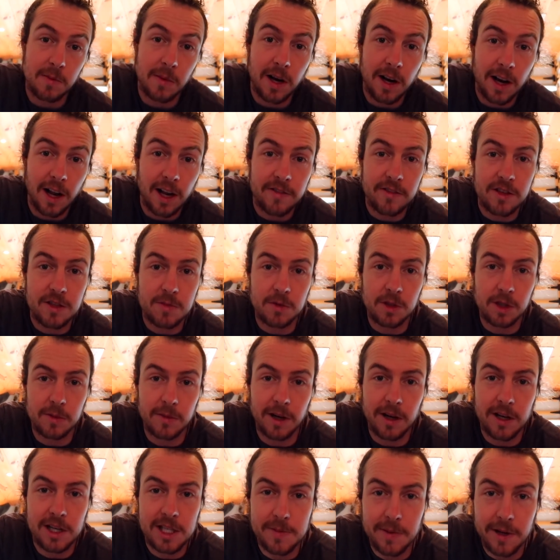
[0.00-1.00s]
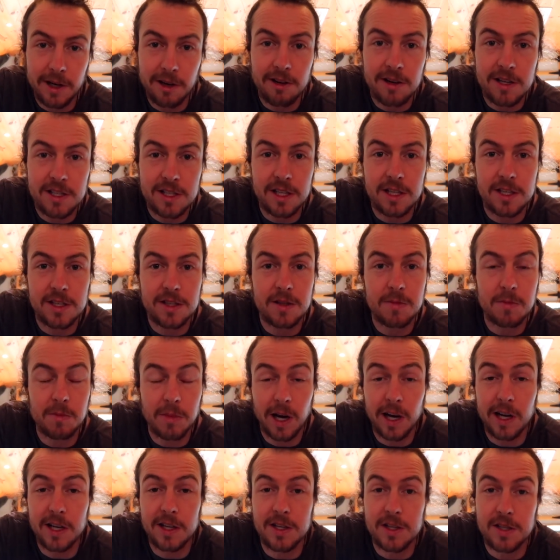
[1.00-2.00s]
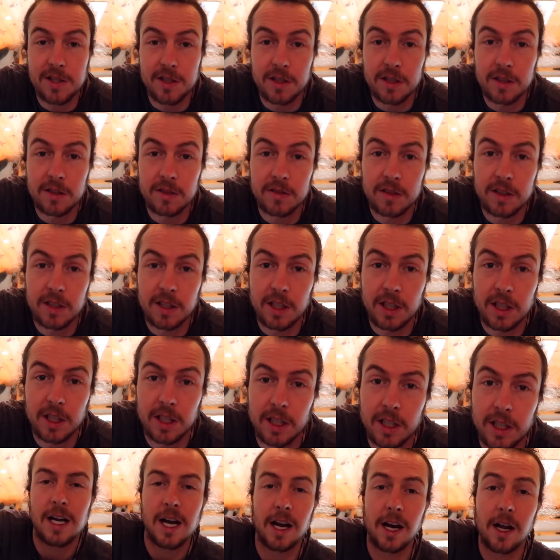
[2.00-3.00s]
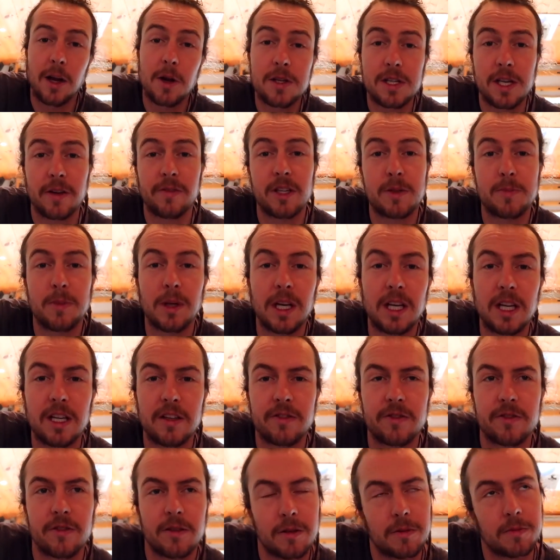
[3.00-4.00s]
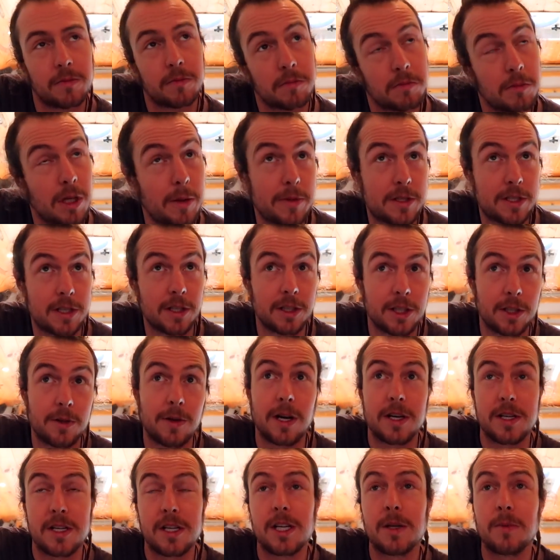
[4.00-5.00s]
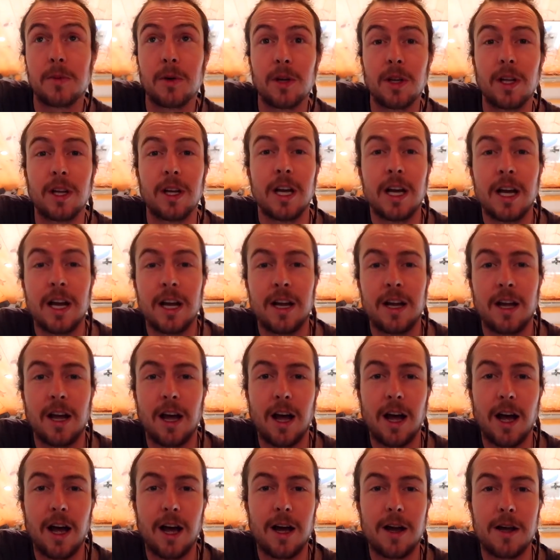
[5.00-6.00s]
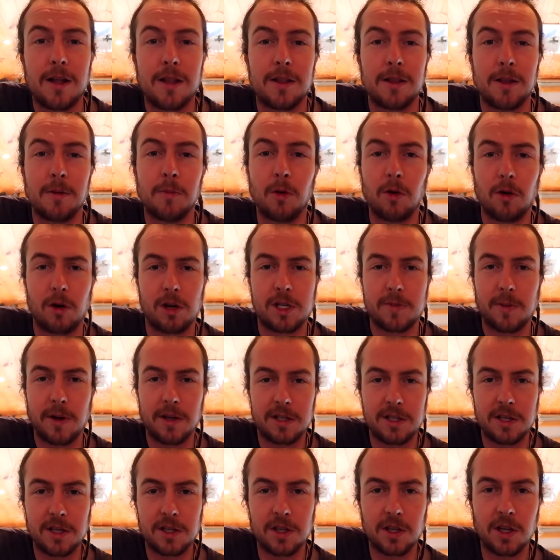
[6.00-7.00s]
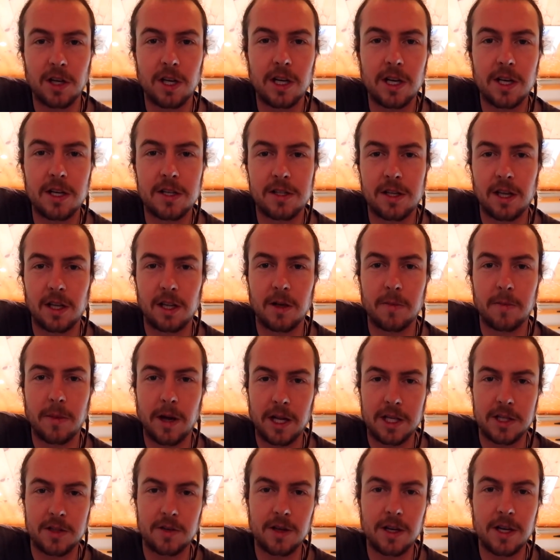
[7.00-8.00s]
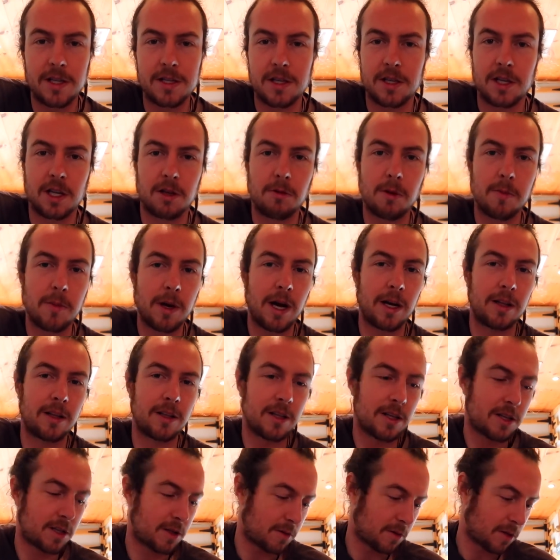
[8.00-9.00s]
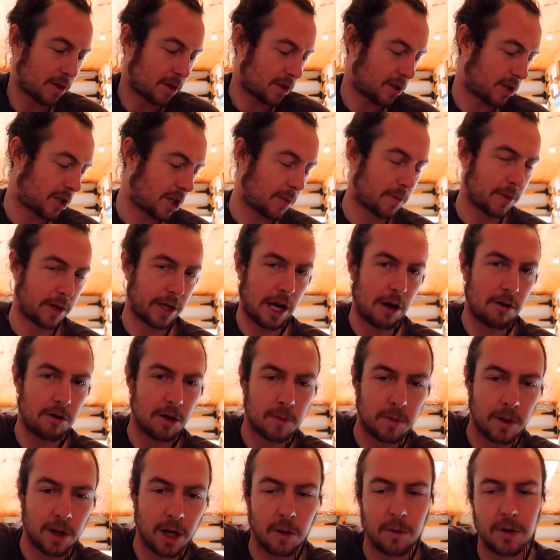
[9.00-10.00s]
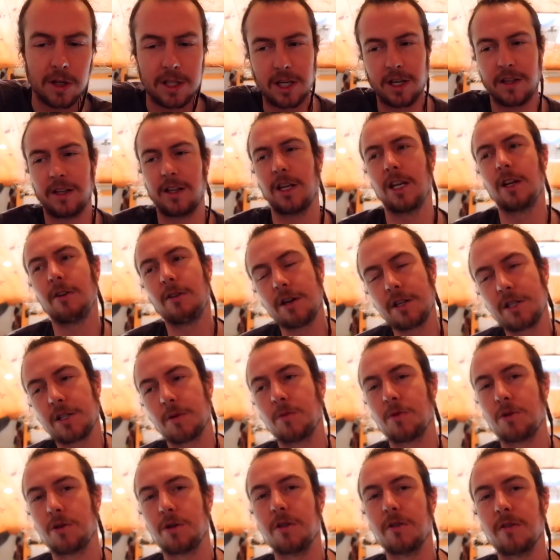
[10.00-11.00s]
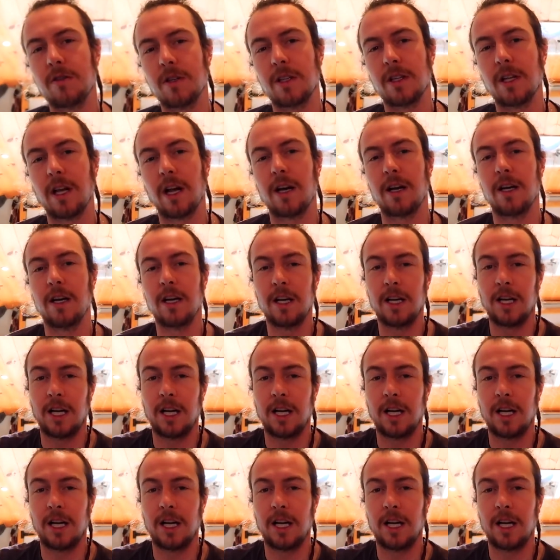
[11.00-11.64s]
of my life is more about experiences than buying stuff. And I used to have this belief, maybe still do actually, but that the more expensive something is, then the better it is. It's going to be better than its cheaper counterpart, which I think there is some truth in that.